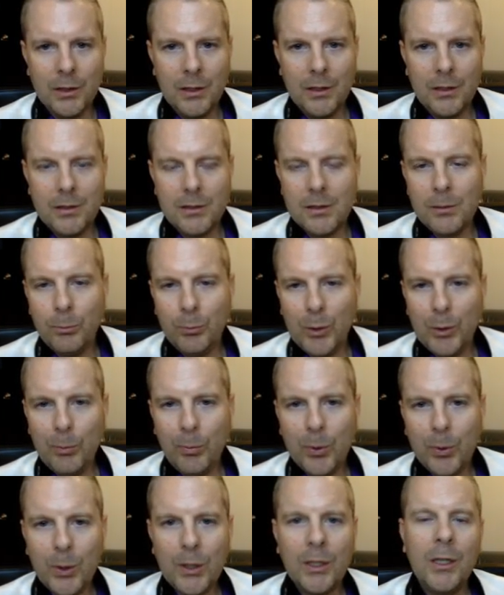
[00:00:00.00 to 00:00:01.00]
Simply
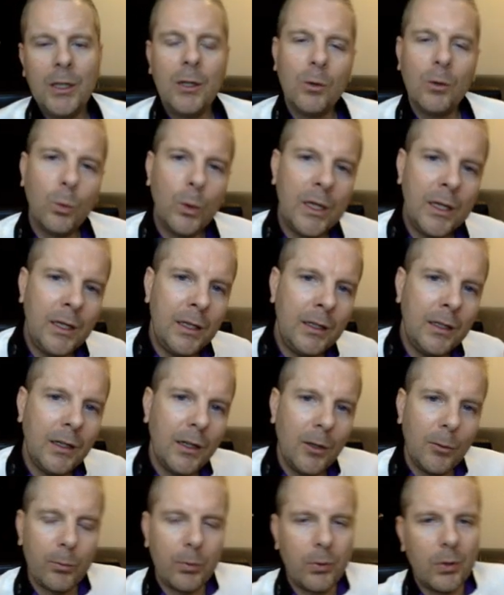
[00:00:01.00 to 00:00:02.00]
put, when
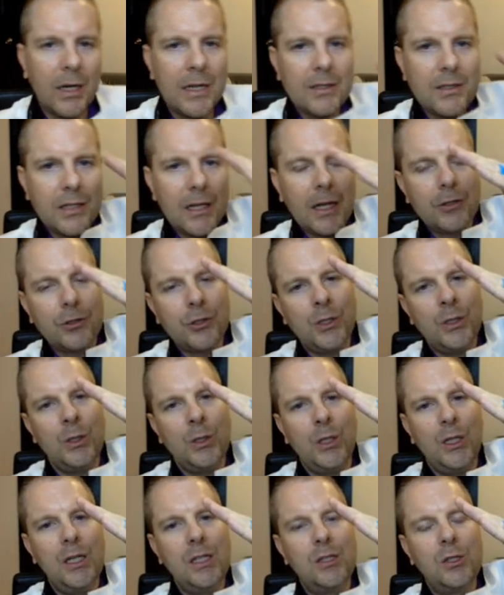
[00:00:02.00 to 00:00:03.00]
price action
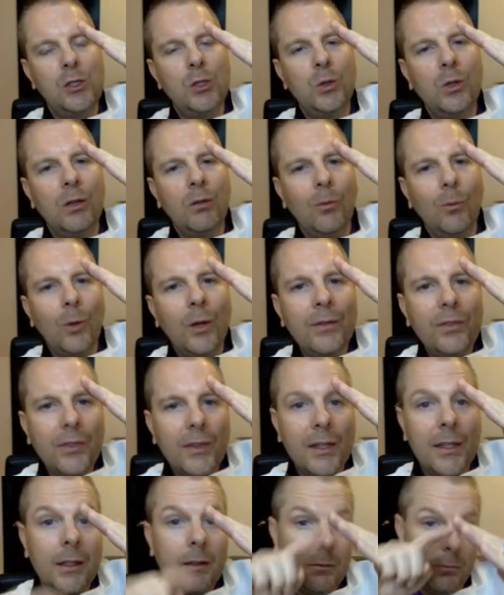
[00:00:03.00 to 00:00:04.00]
is doing one
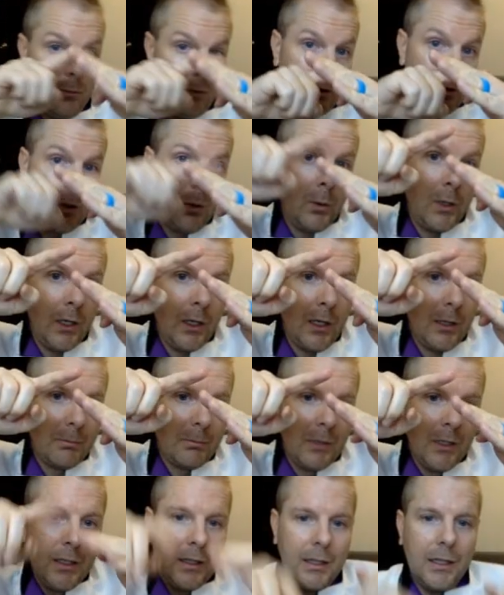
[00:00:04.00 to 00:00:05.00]
thing, going
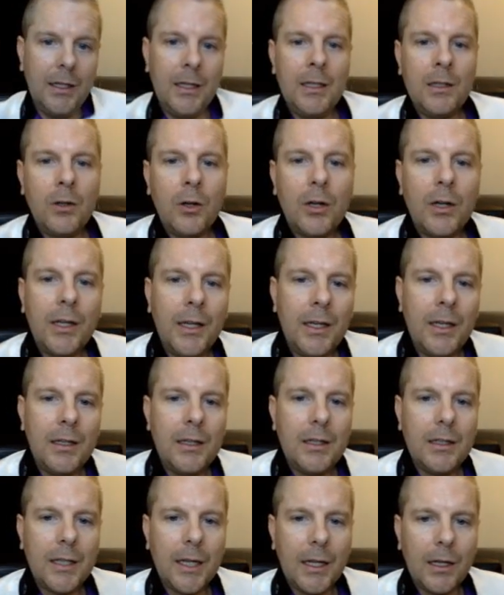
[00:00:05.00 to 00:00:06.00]
up, and our
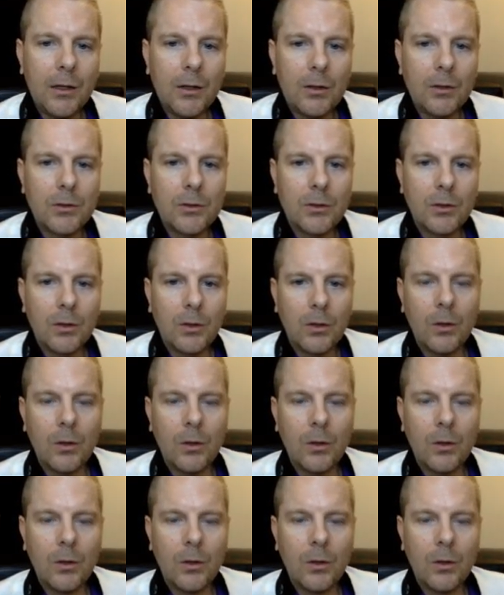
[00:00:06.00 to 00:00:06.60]
indicators,